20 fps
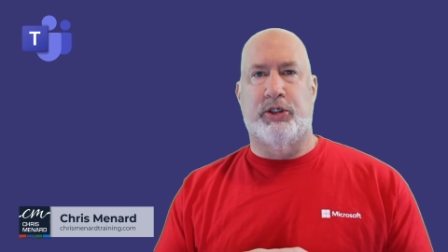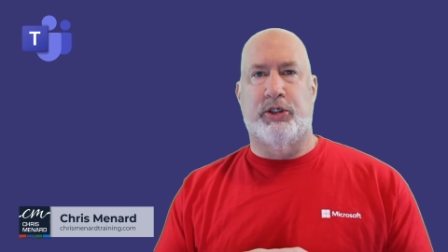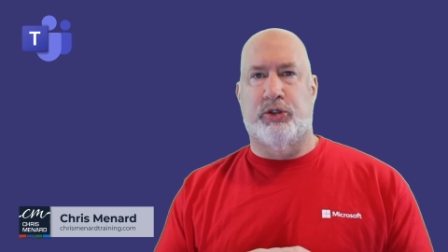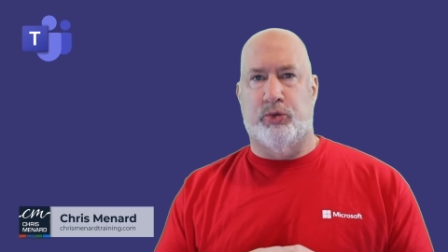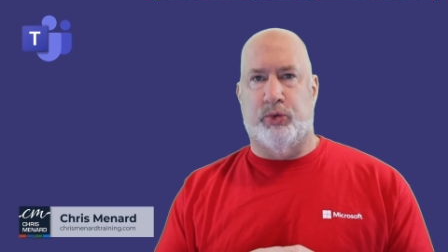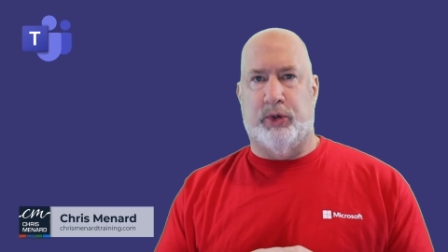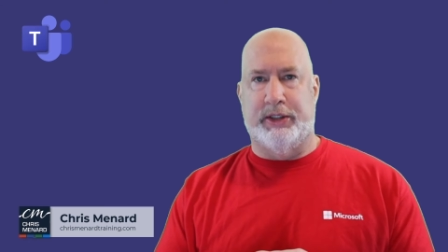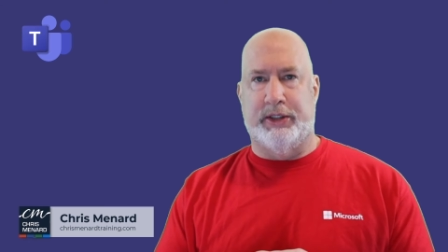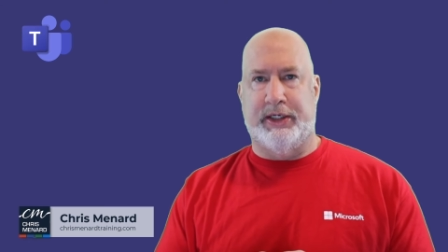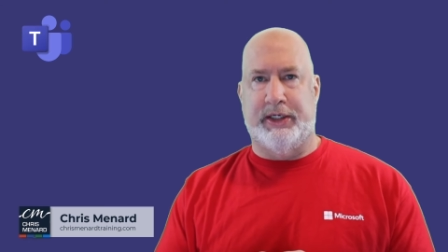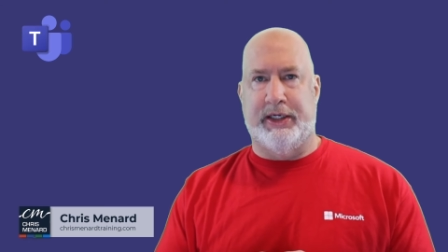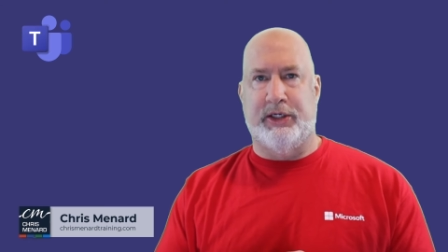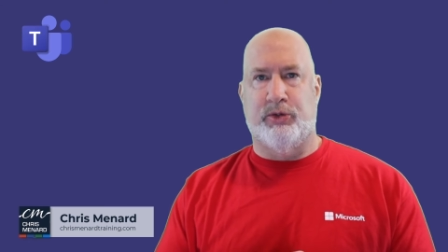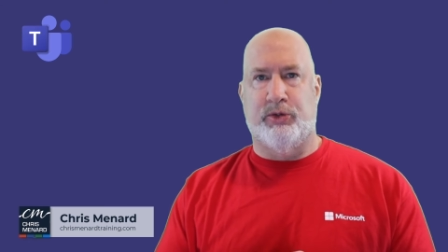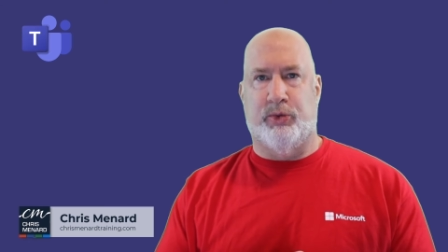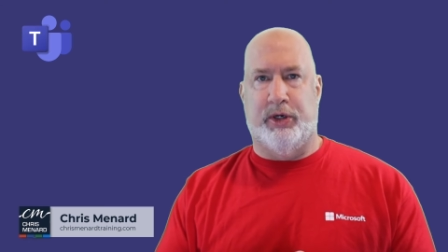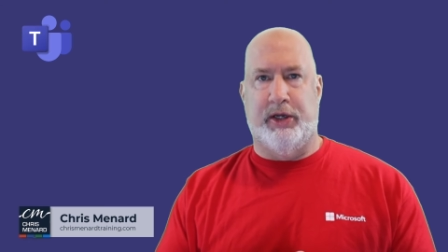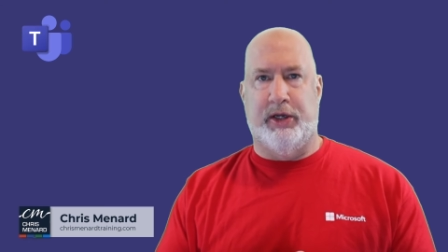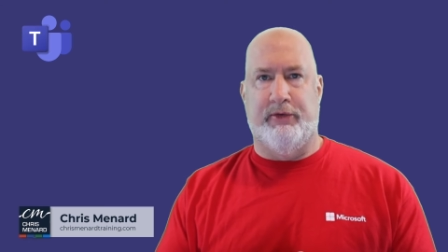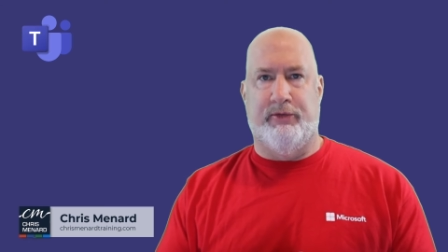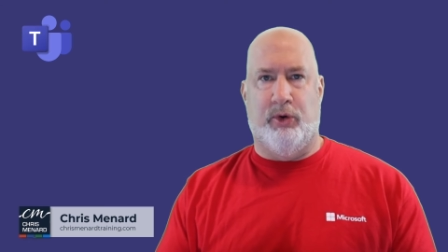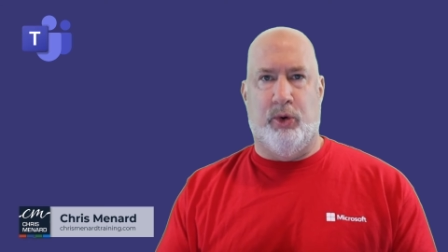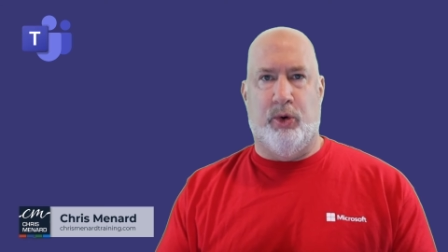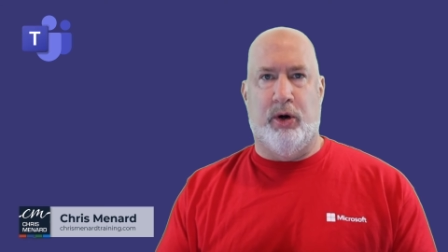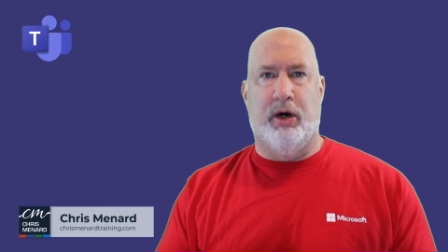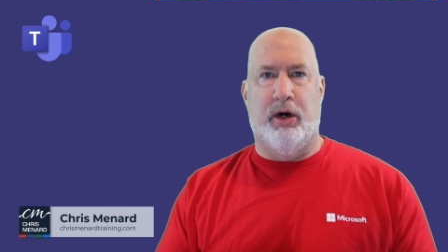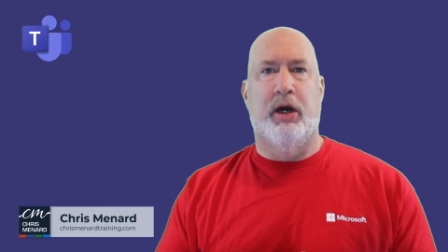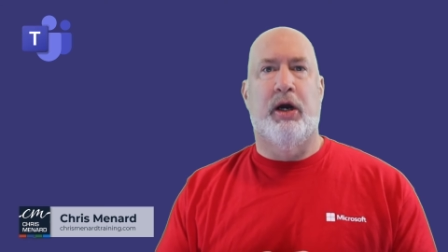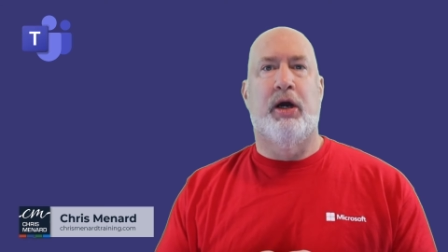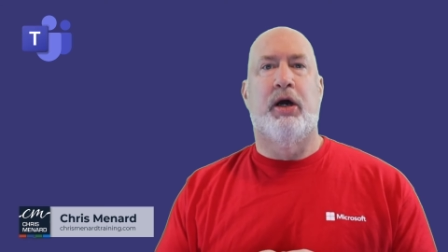
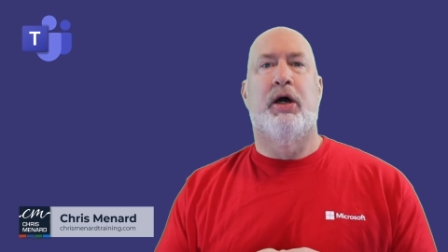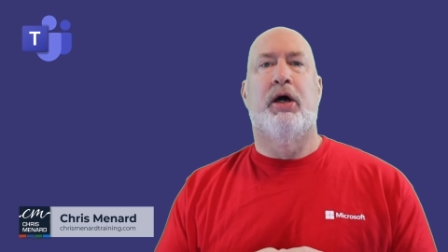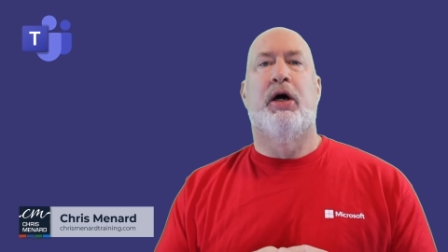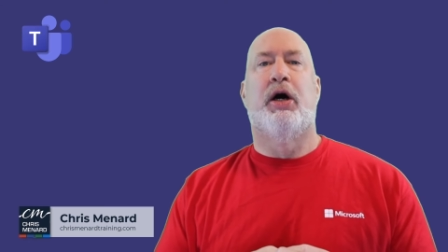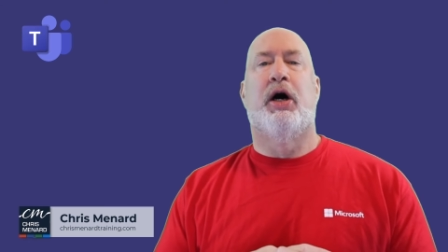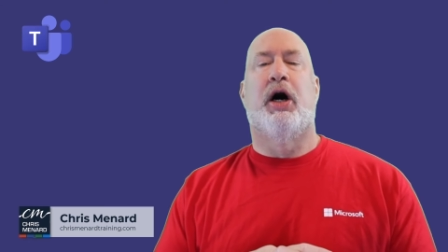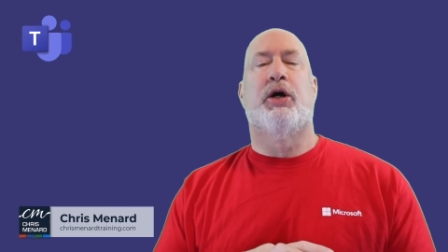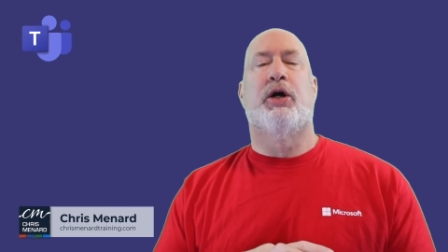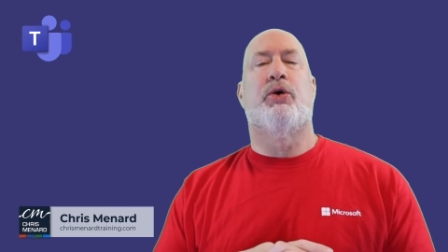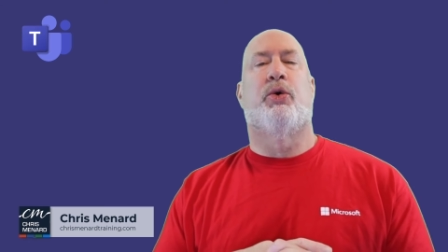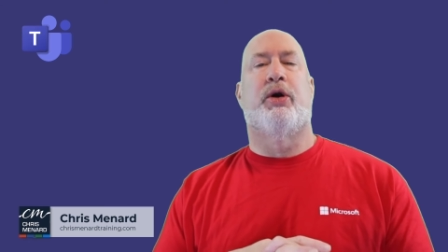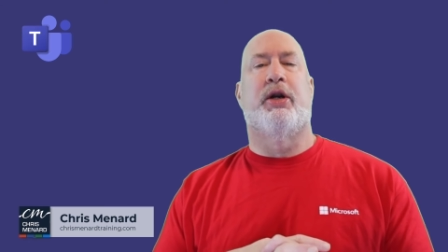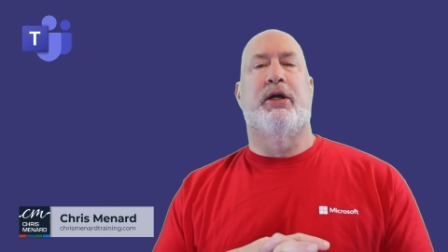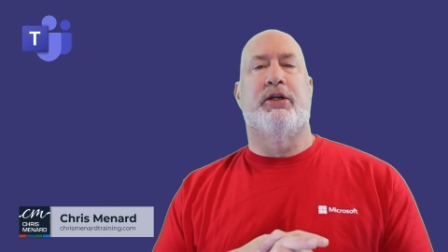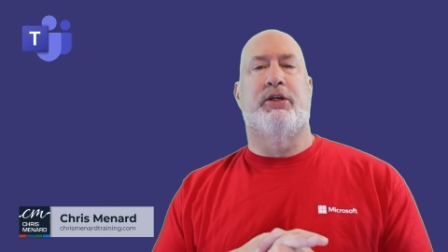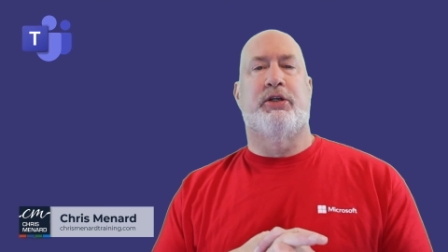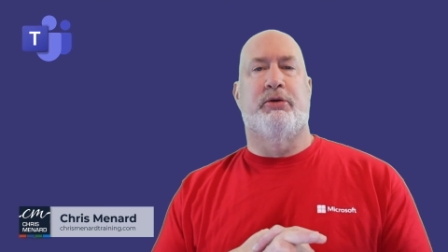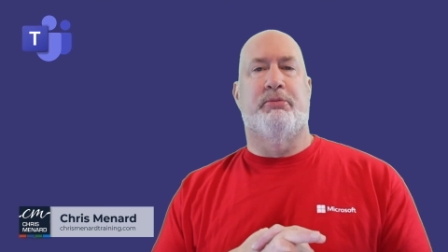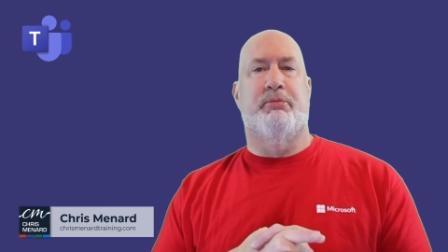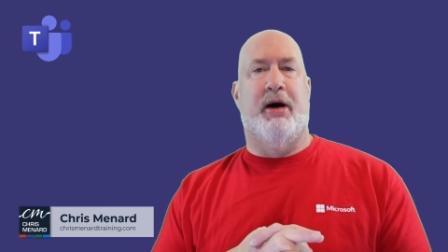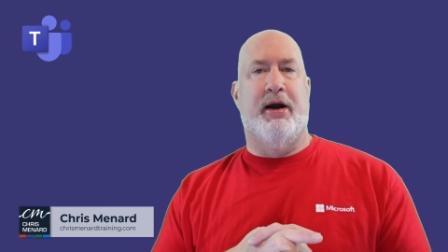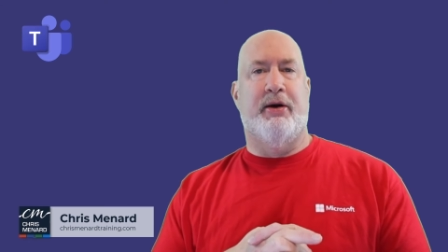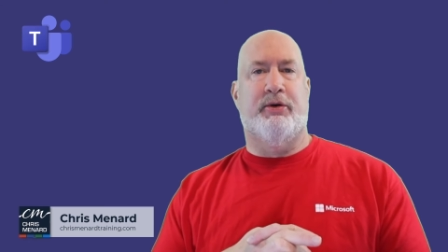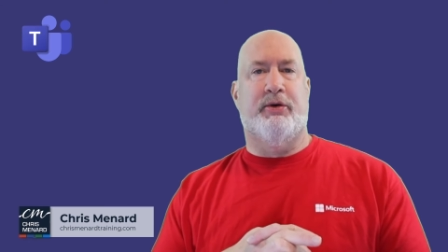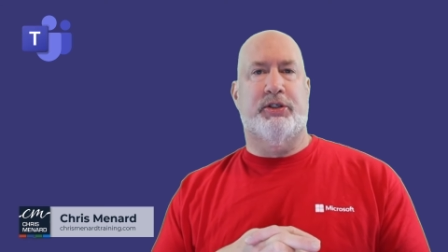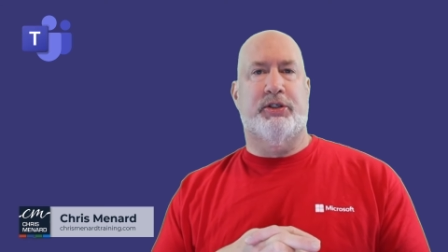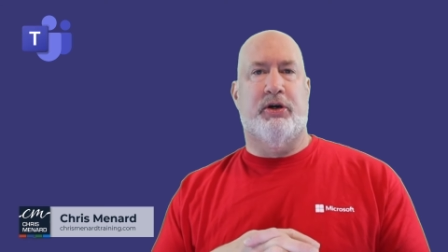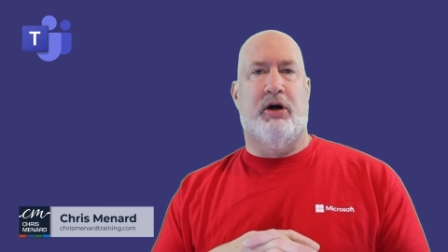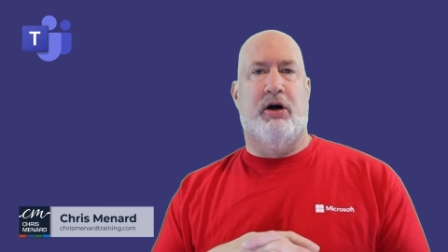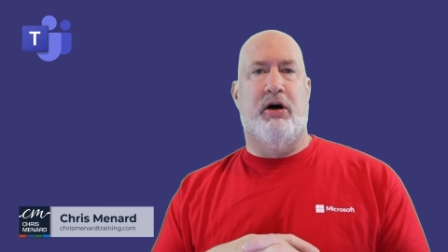2024, according to
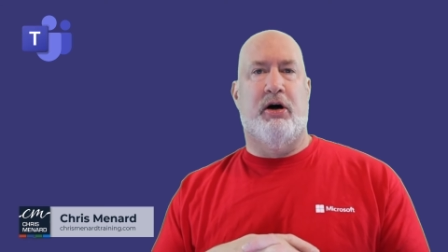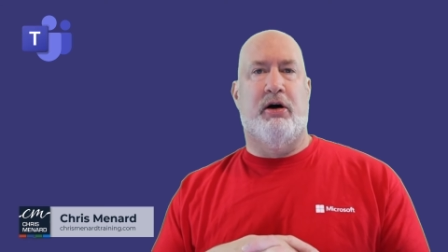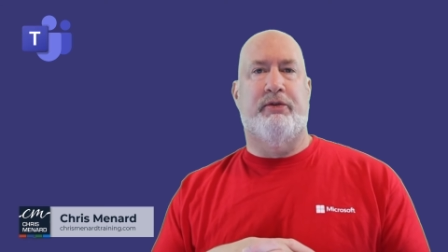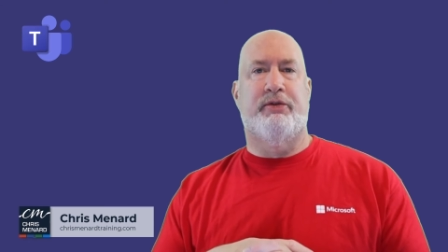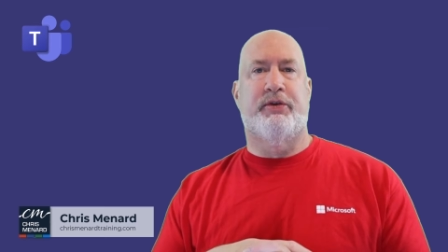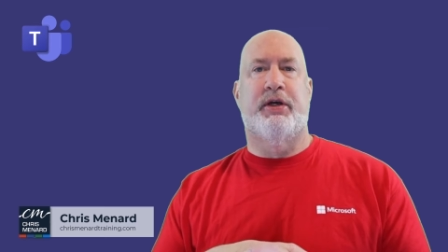Microsoft.